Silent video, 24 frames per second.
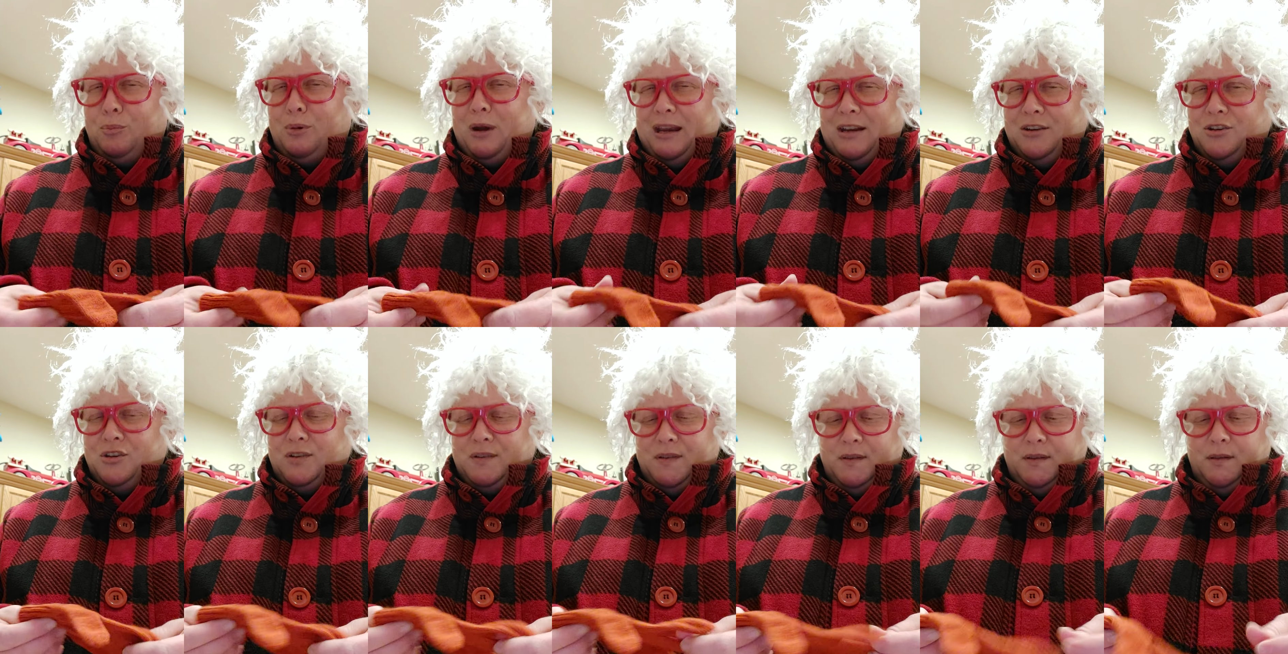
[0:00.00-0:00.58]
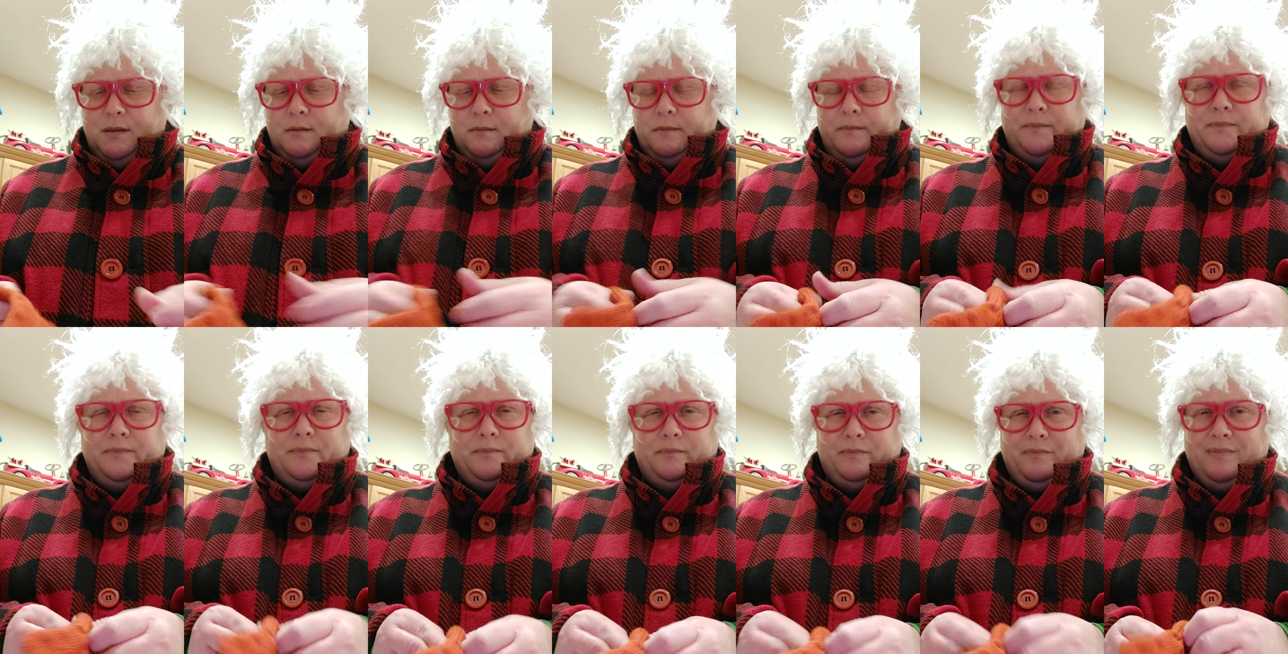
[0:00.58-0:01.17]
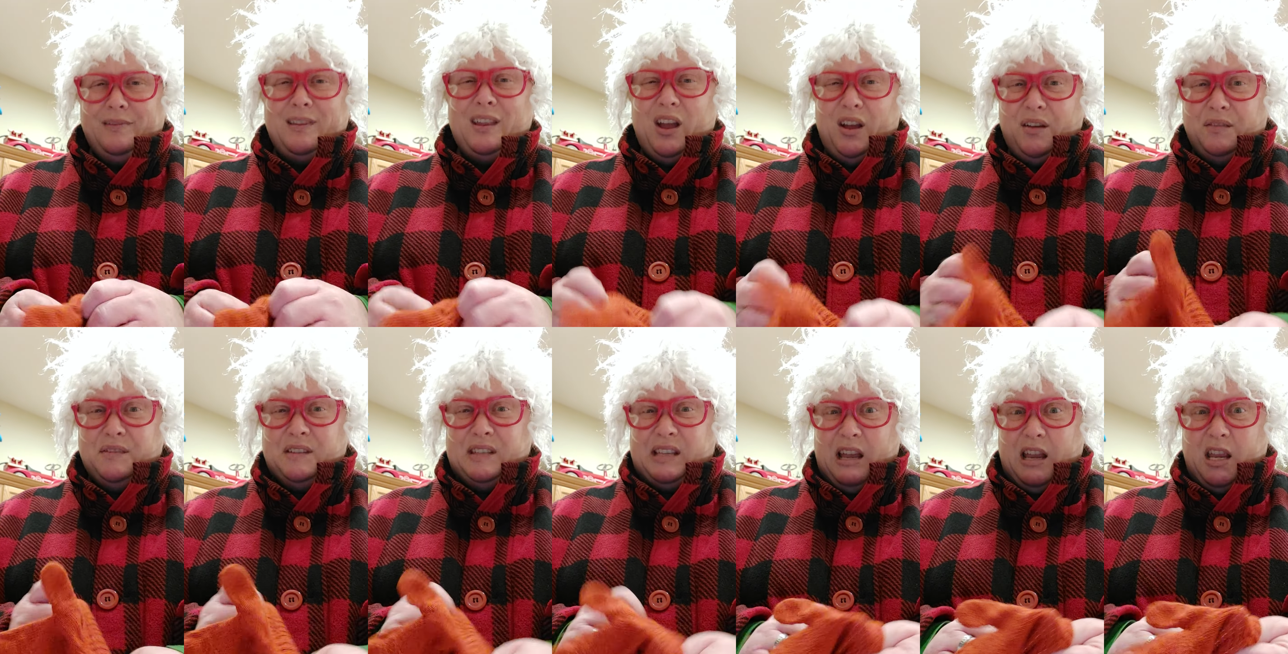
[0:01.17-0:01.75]
branches of
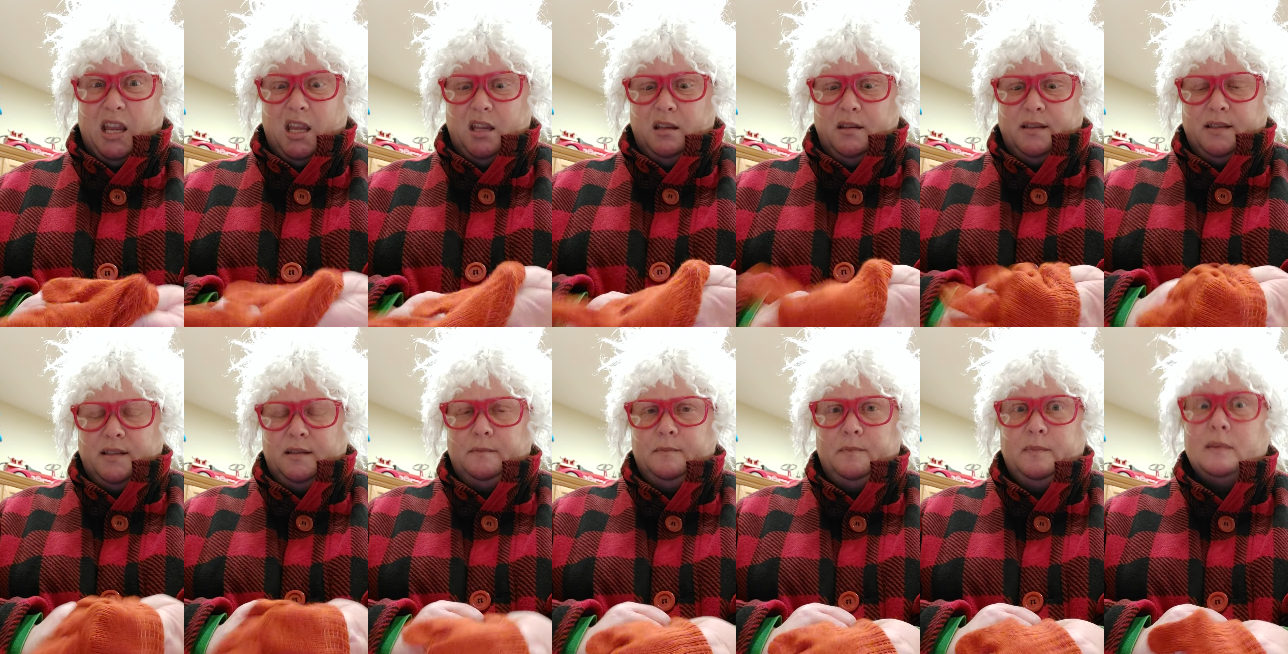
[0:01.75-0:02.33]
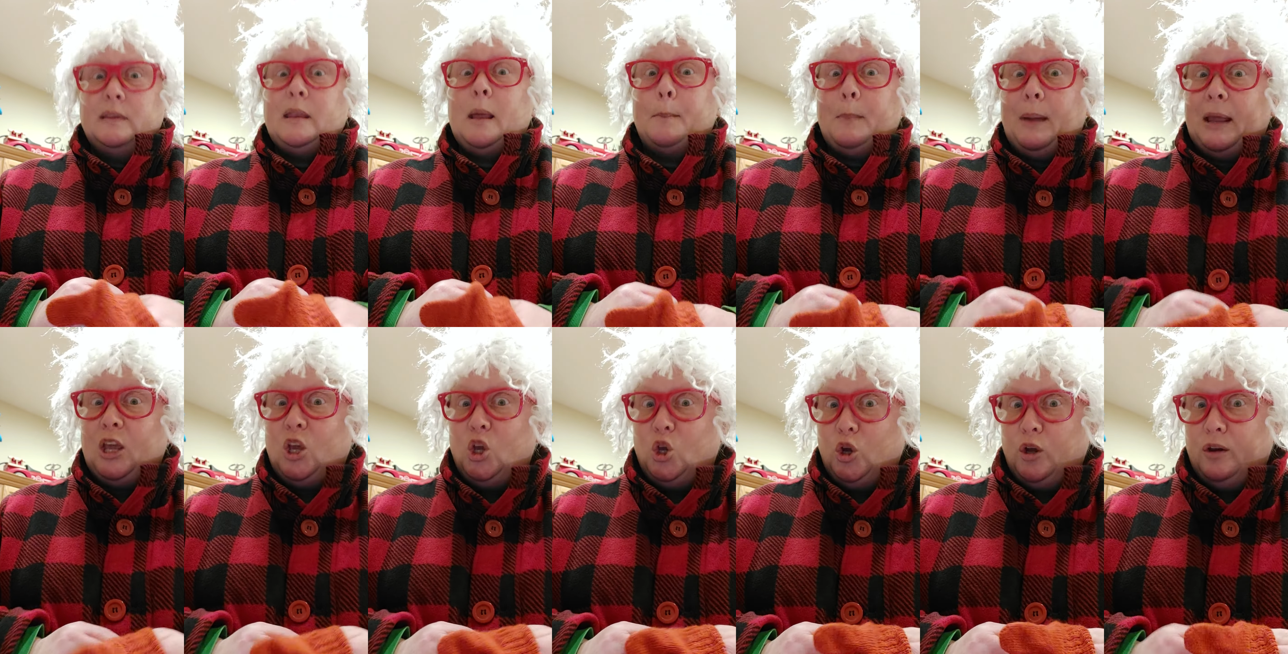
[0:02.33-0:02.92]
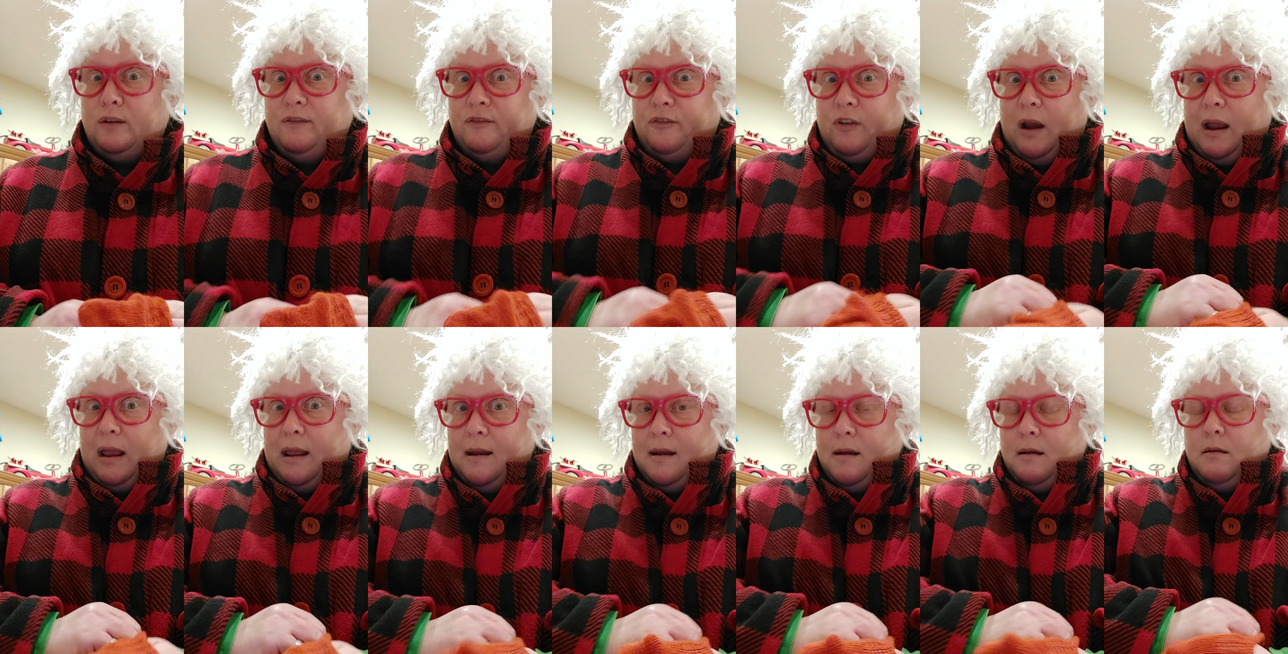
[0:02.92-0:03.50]
science that my good
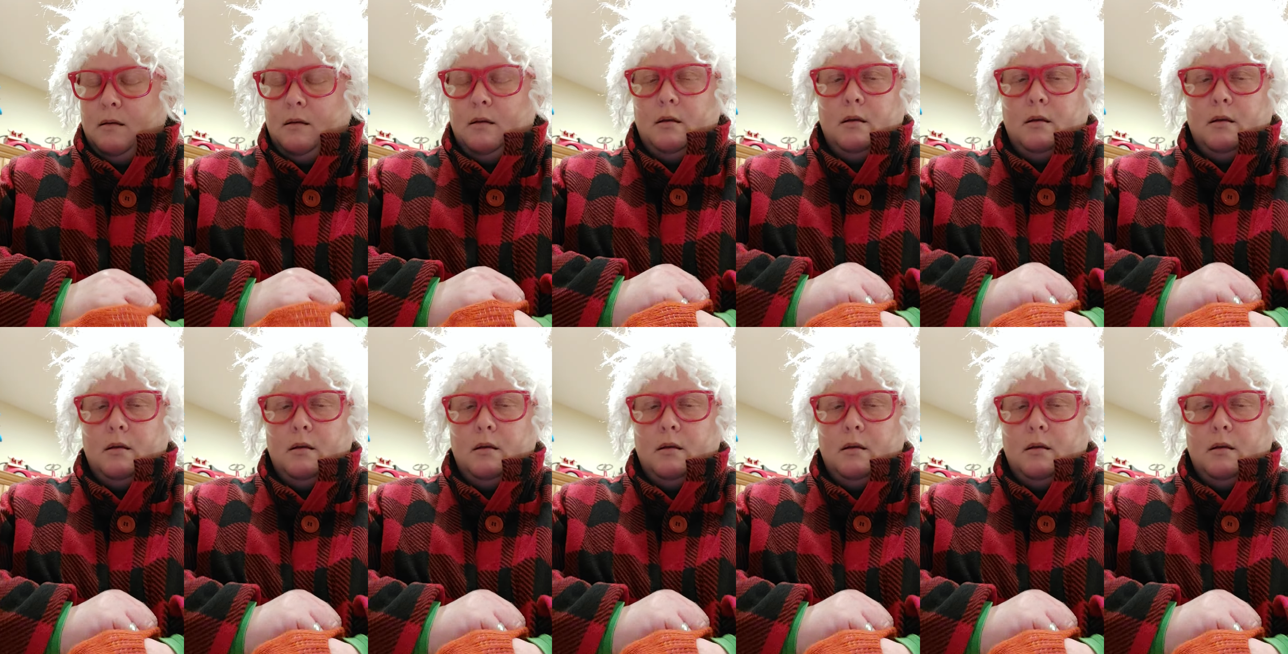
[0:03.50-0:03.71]
friend